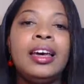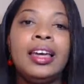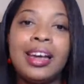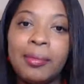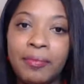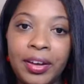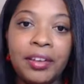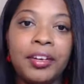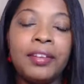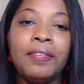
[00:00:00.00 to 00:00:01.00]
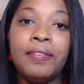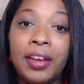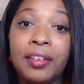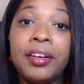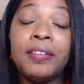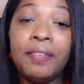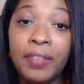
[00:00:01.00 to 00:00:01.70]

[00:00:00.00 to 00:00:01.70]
And I'm very, very,